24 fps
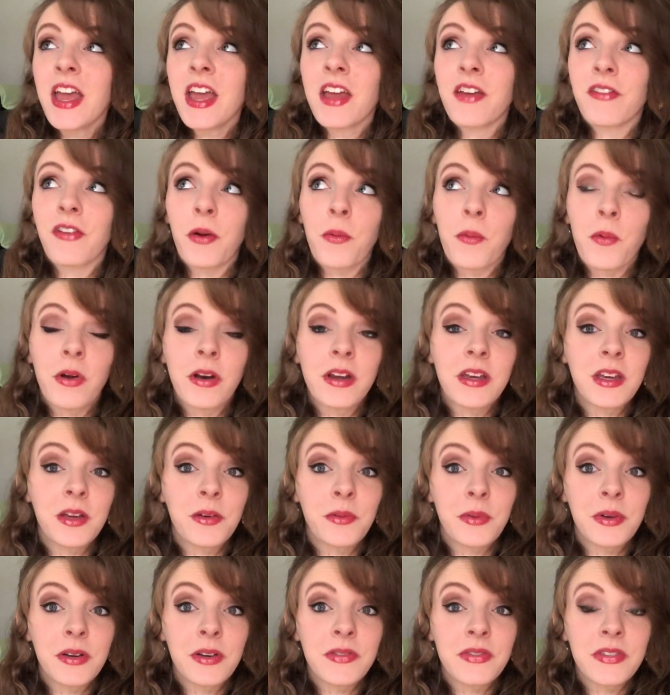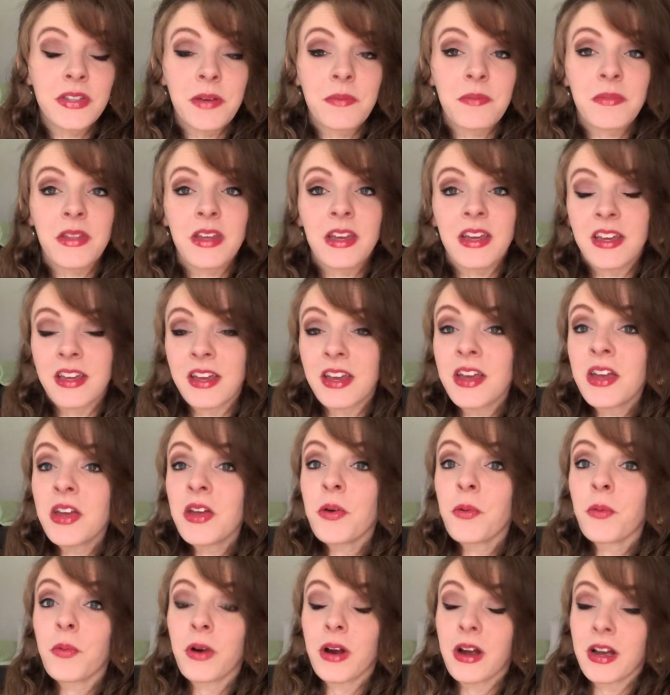if I want to get rid of something,
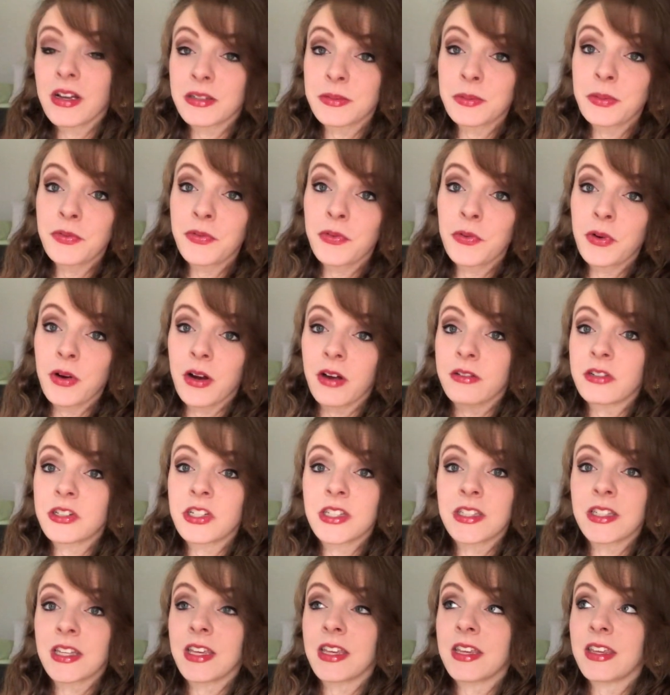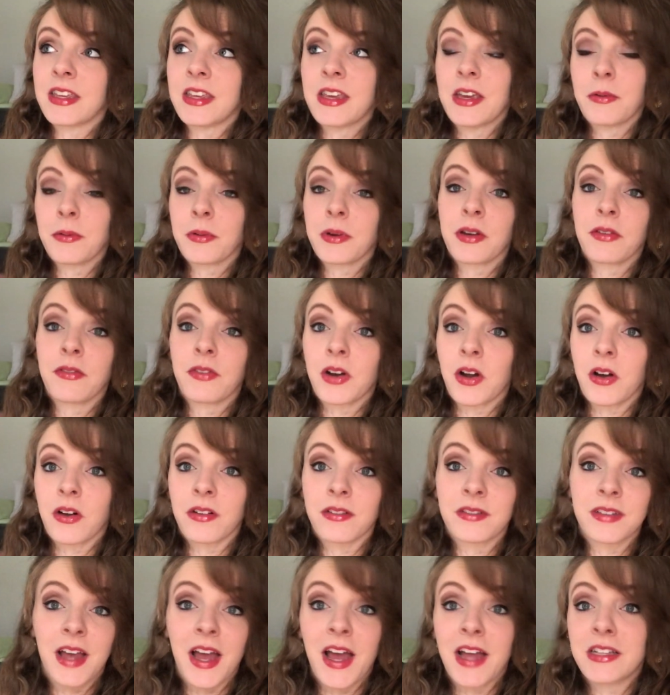whereas before I was just like, get rid of it
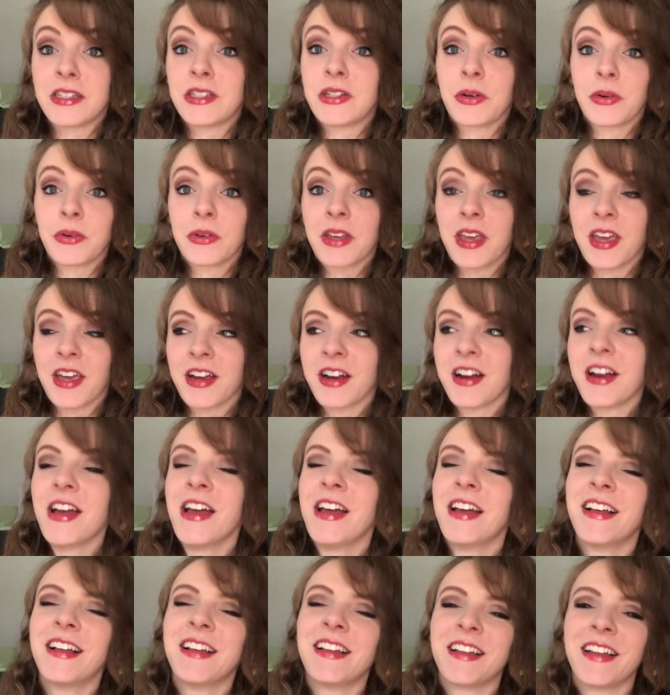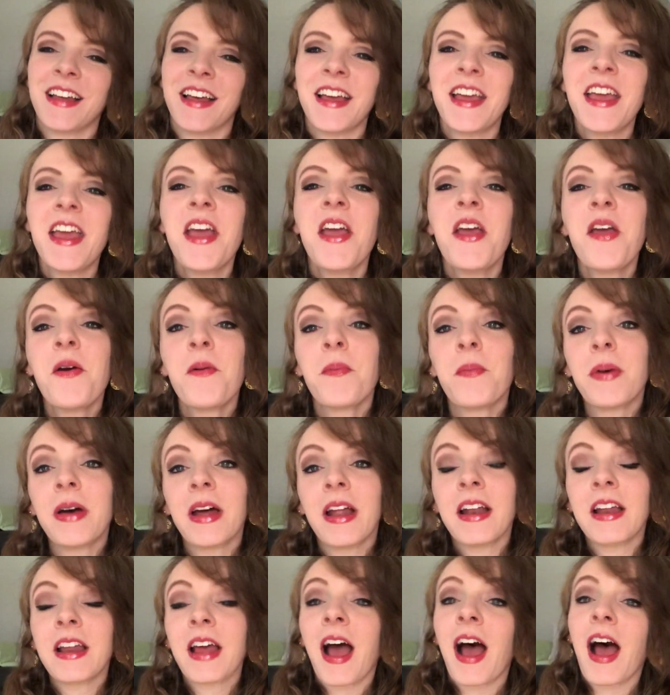all. I don't care.
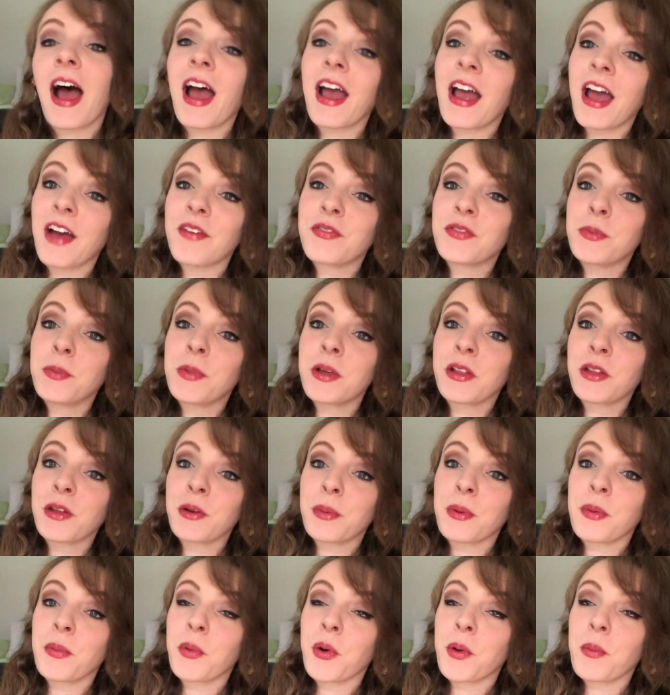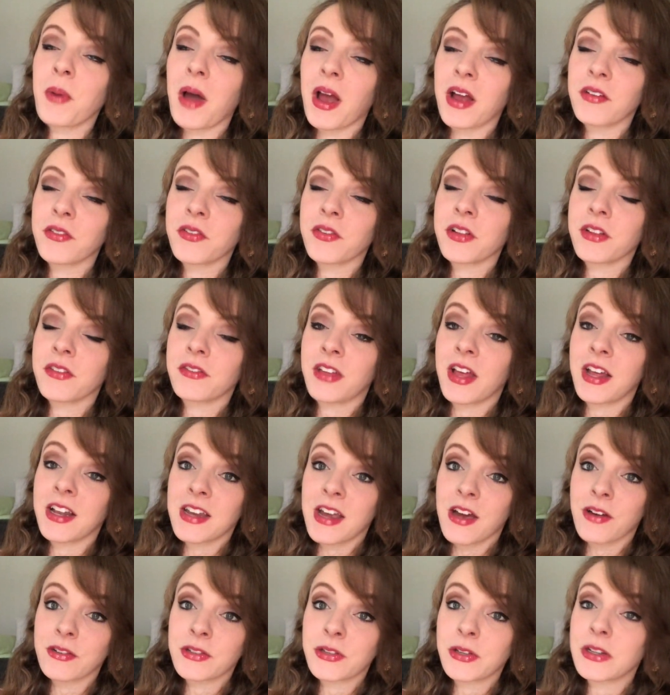But I have to be a little bit more mindful of that
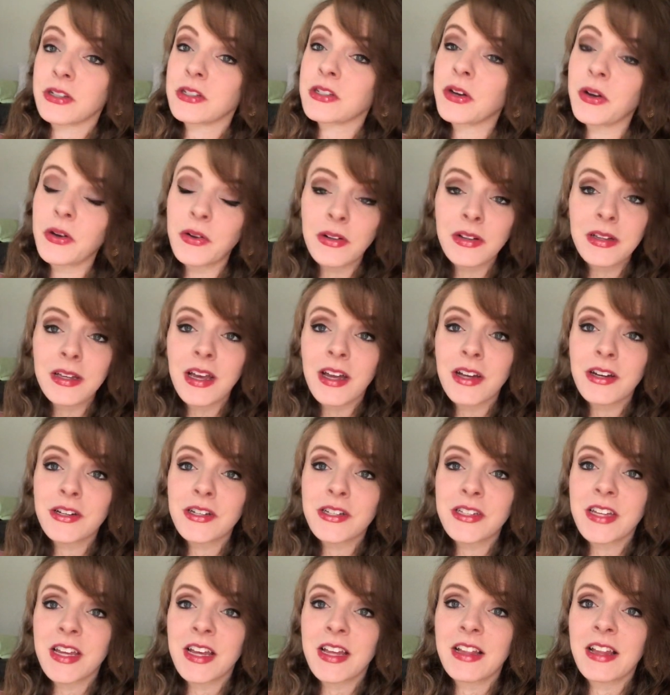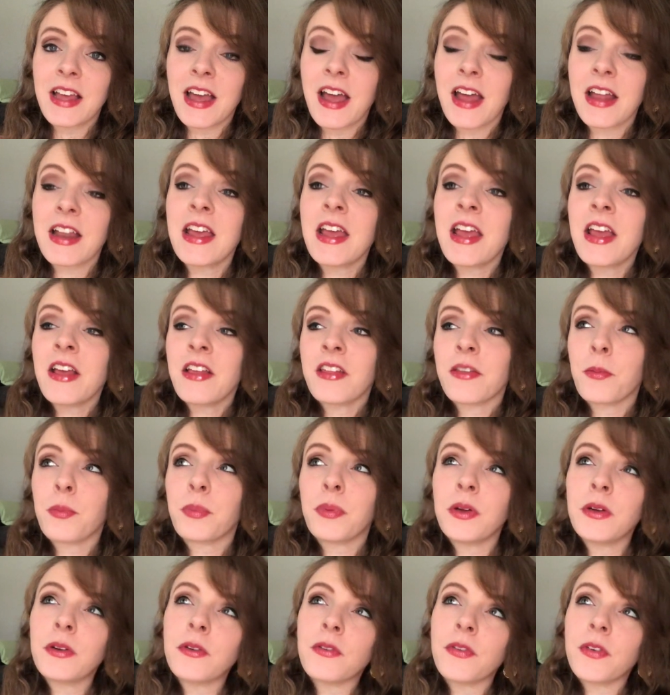now. So I totally understand that. The
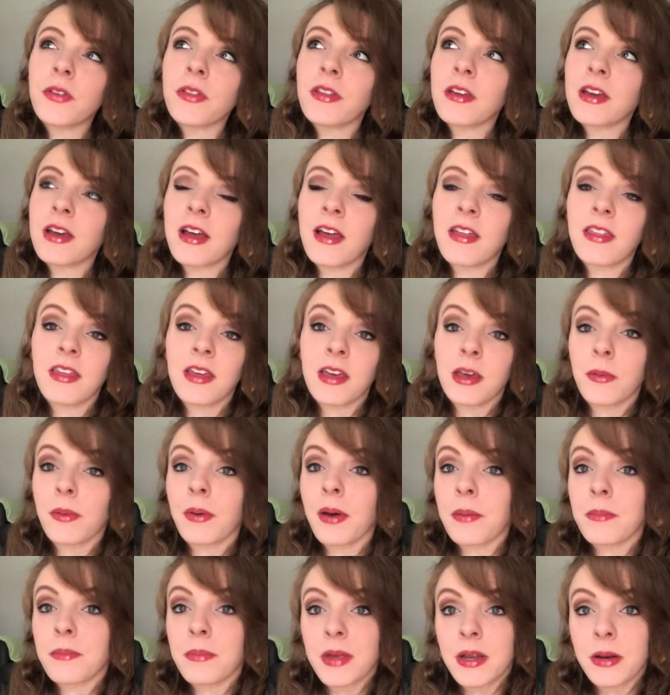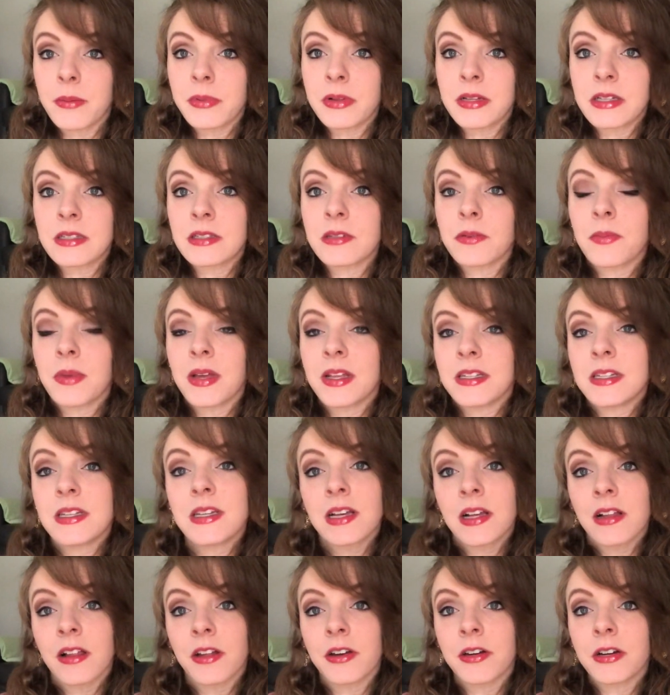beautiful thing I think about minimalism and
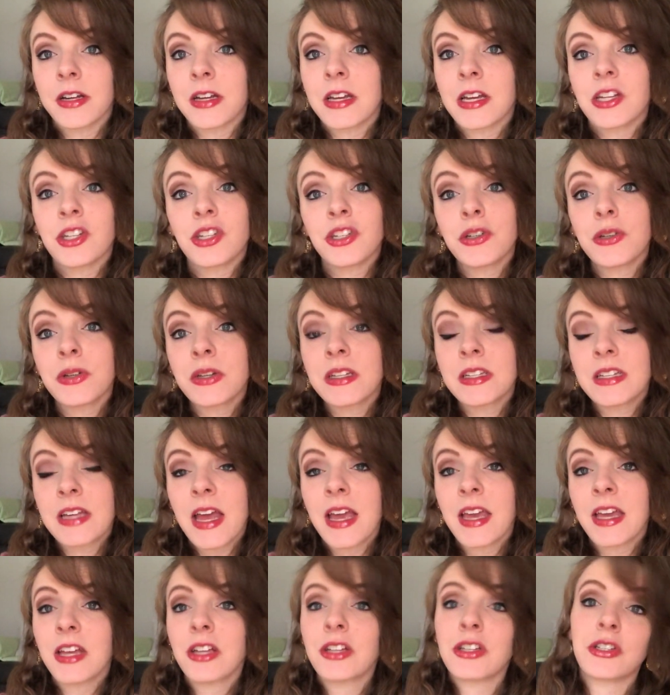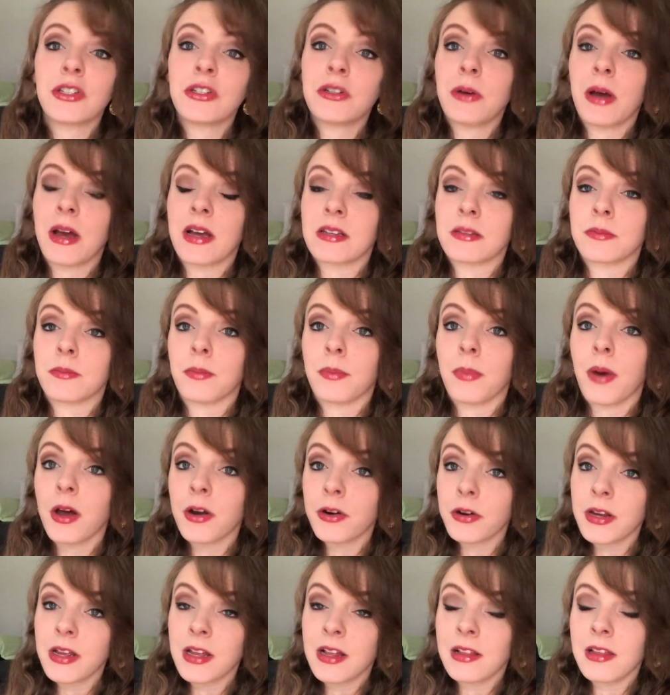decluttering is you can take it to as
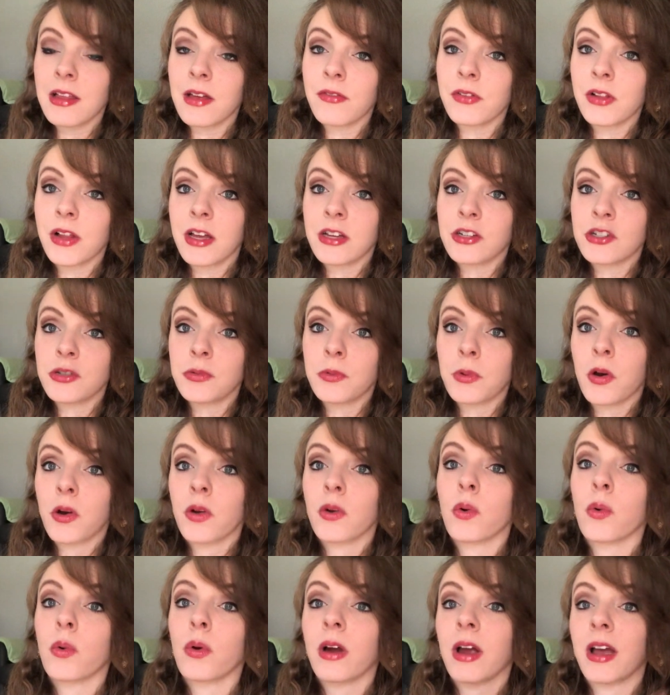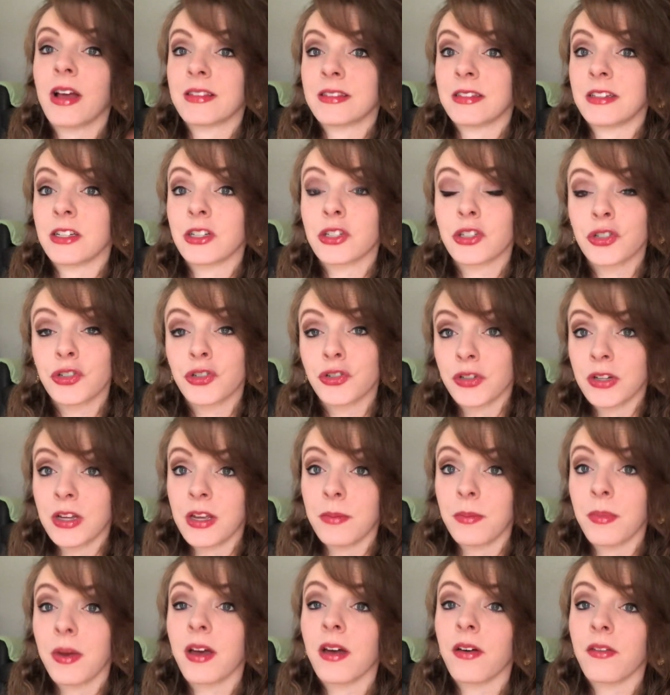moderate a level as you want or as an
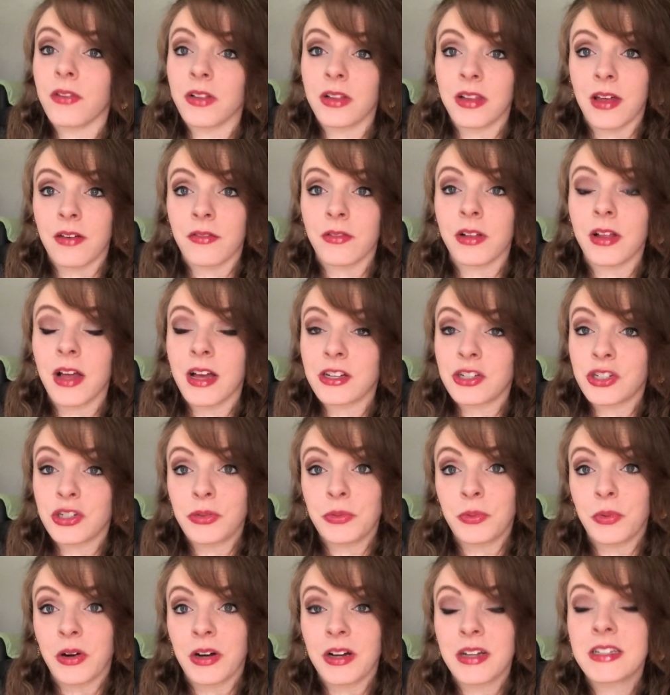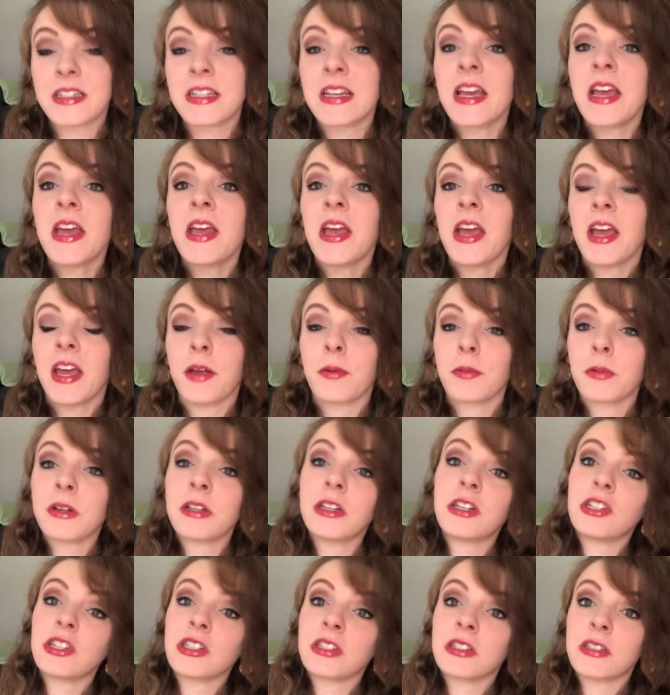extreme of a level as you want. It
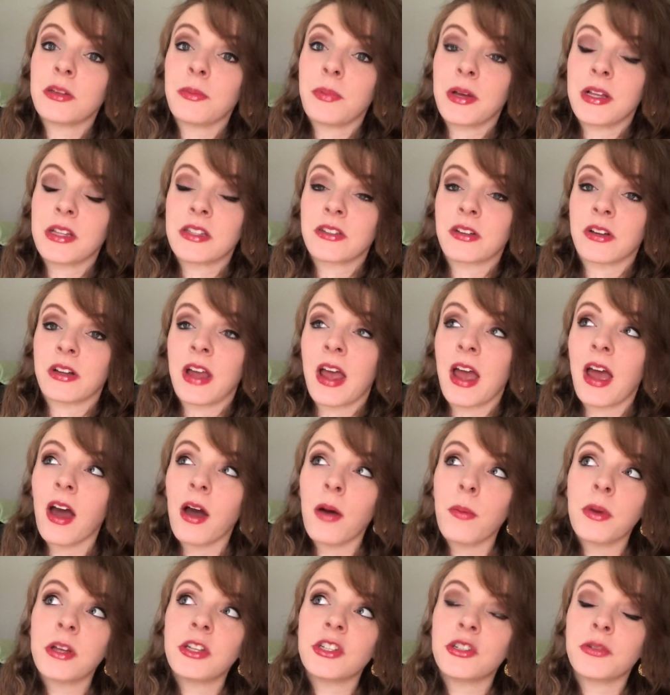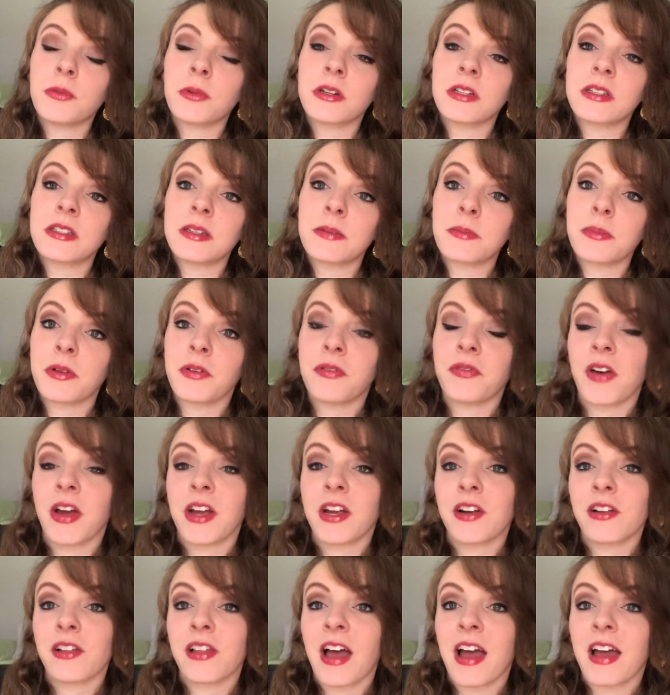really just depends on how much you want to simplify
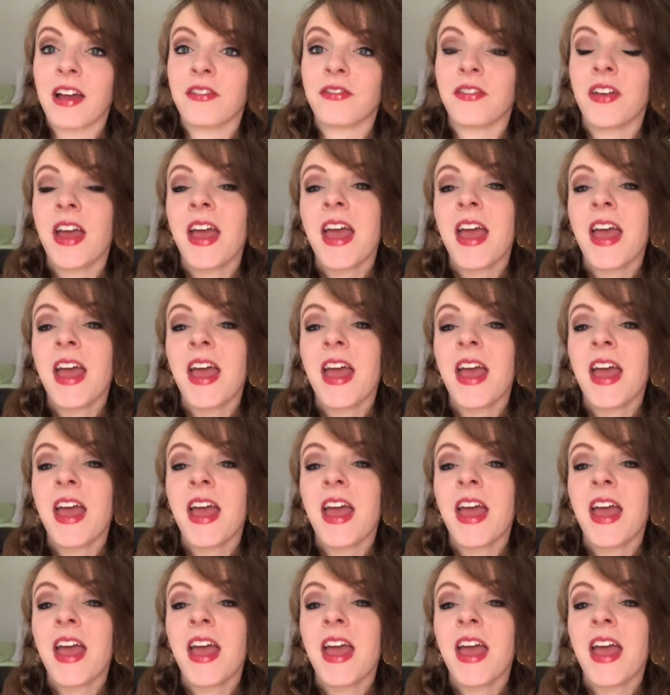your life